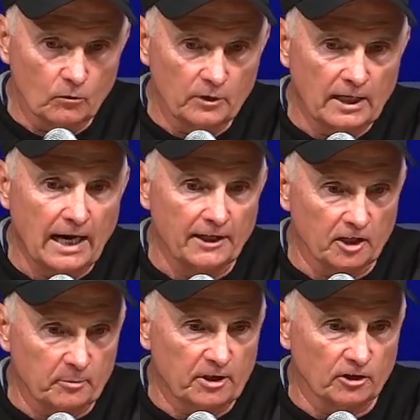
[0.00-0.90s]
we got
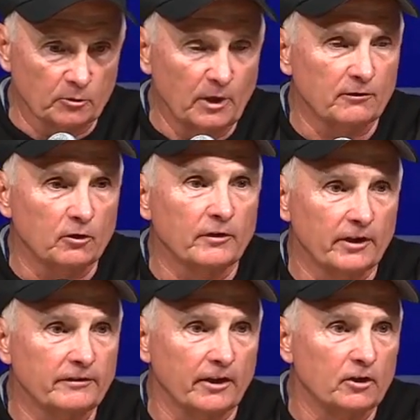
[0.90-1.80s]
here because we have
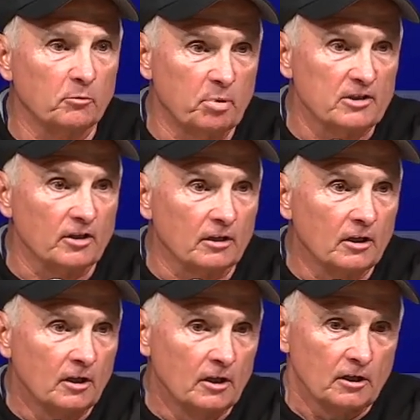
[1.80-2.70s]
very, very good pitching.
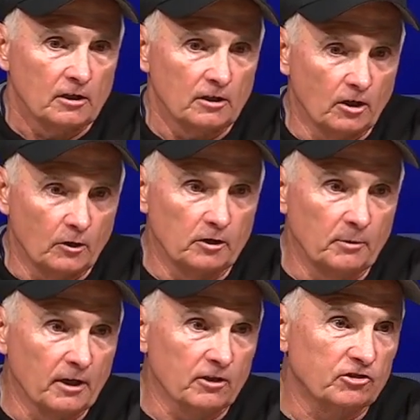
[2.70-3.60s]
You know, in the
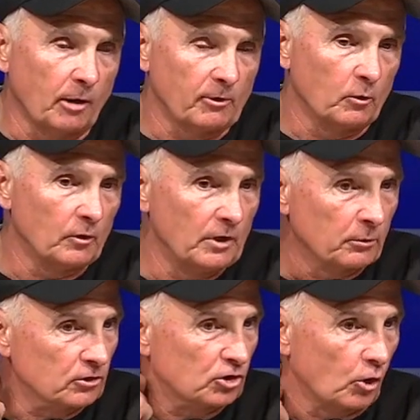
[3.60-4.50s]
middle of summer when we
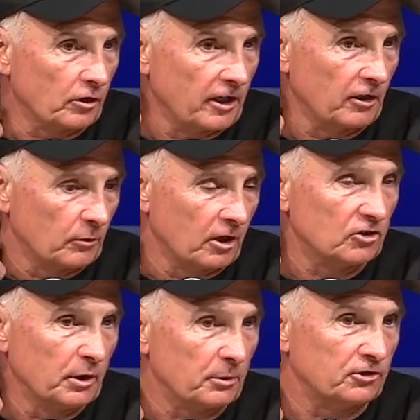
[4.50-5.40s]
weren't scoring any
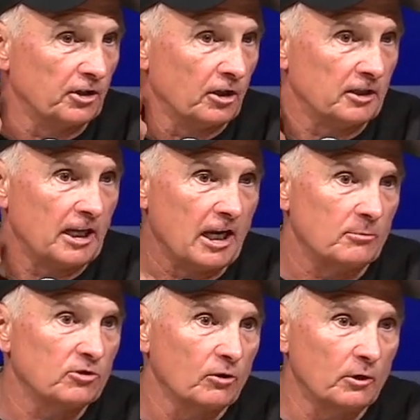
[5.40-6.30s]
runs, we were still in
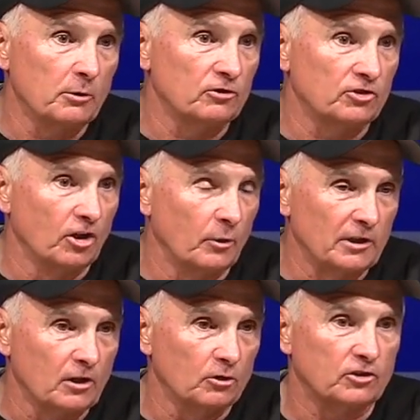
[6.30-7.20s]
games. We would still
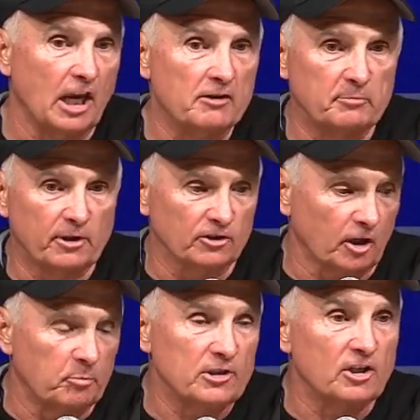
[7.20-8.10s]
win close games because
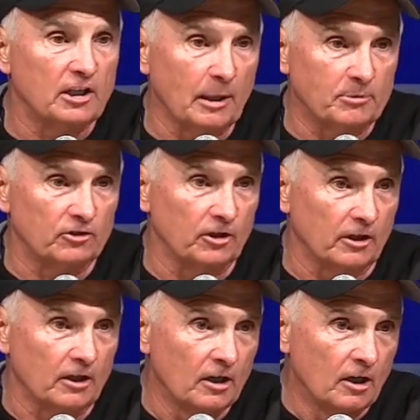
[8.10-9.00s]
our pitching kept us
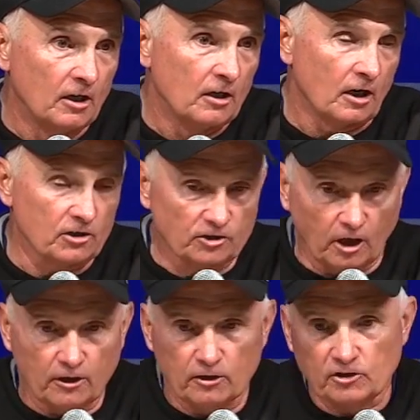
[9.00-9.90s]
in it. Our
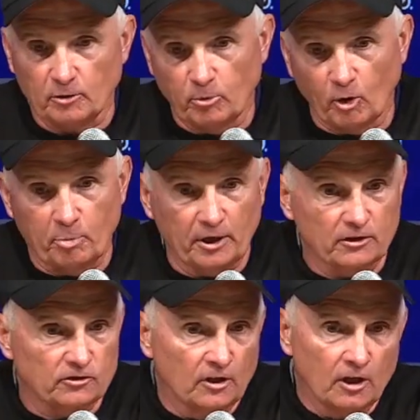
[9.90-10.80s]
starters, our
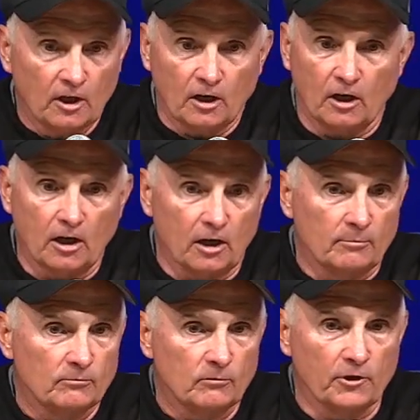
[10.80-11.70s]
bullpens,
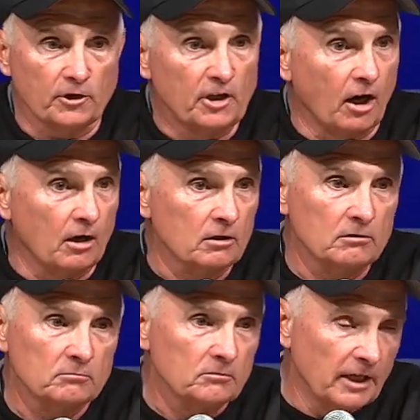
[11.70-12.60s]
they're
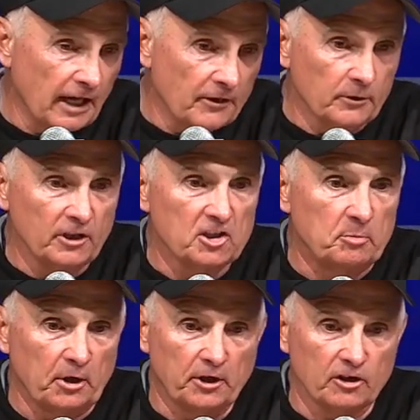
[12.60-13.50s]
young. Yeah, they're
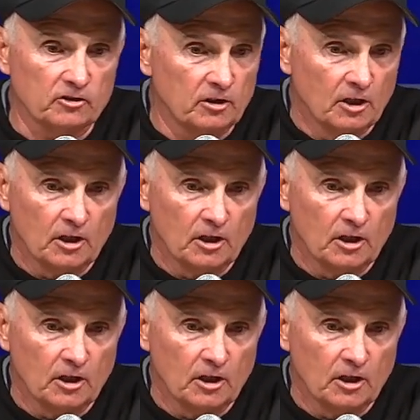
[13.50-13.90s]
inexperienced,